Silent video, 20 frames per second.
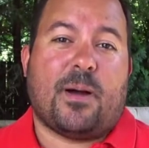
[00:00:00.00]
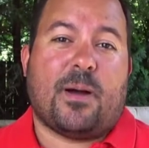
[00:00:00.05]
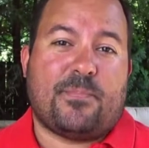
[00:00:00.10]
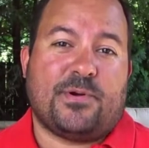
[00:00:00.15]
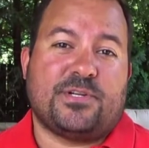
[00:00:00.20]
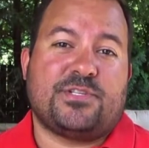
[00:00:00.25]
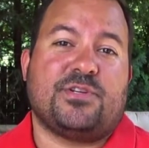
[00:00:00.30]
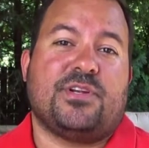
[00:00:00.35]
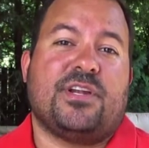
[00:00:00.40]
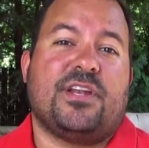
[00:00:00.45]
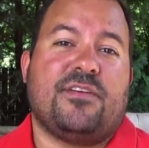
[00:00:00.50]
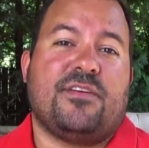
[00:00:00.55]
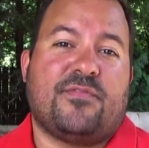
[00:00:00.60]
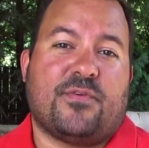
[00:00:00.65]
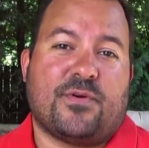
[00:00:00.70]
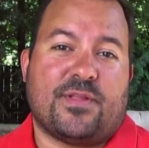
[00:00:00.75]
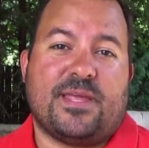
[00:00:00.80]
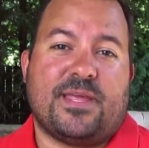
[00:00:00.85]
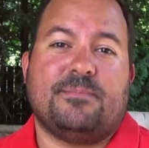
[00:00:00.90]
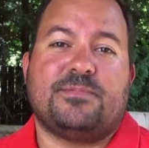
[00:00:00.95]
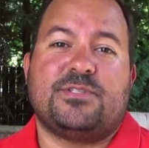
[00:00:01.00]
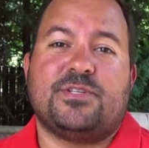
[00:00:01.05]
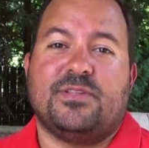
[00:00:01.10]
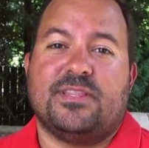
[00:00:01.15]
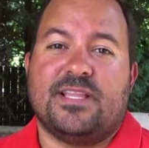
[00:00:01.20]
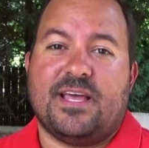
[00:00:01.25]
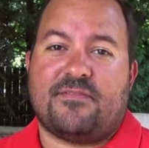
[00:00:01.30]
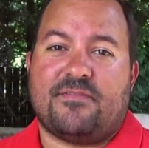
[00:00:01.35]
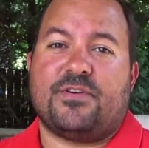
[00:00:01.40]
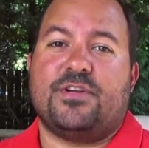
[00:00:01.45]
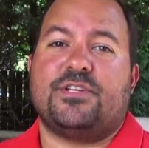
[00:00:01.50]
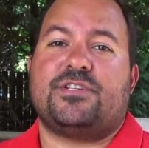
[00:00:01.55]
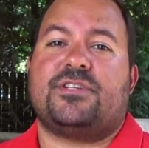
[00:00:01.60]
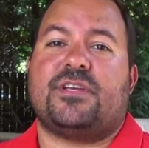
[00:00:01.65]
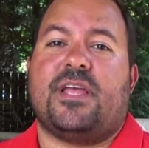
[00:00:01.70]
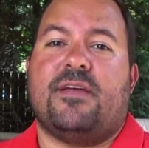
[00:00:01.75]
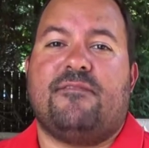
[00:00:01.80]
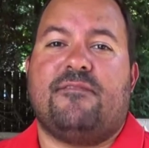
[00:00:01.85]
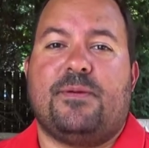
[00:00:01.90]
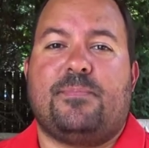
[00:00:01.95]
opportunity for them to
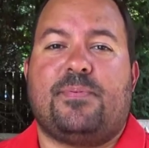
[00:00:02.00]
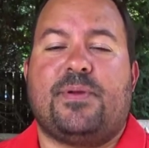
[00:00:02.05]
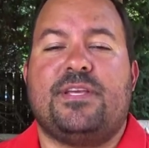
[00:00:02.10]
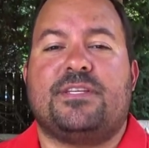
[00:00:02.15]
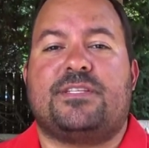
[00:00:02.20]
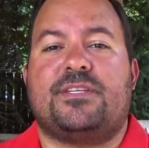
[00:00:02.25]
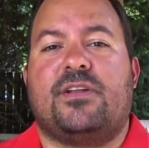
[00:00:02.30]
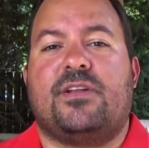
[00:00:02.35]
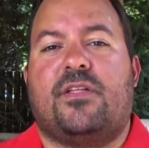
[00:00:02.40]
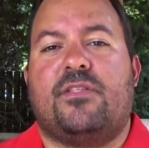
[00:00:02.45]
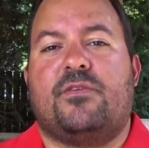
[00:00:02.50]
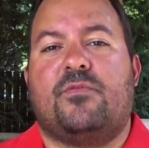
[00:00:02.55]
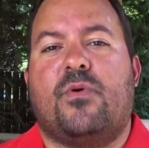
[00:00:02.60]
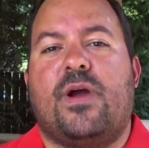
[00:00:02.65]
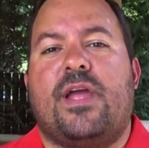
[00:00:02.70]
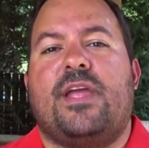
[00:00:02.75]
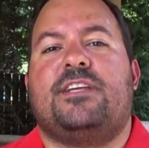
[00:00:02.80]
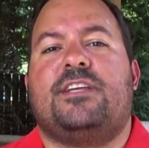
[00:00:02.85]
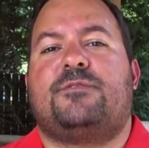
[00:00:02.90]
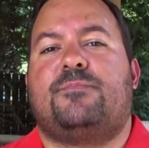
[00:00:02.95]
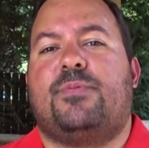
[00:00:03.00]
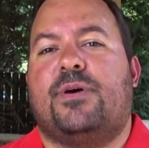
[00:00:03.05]
leverage MVPs in other ways,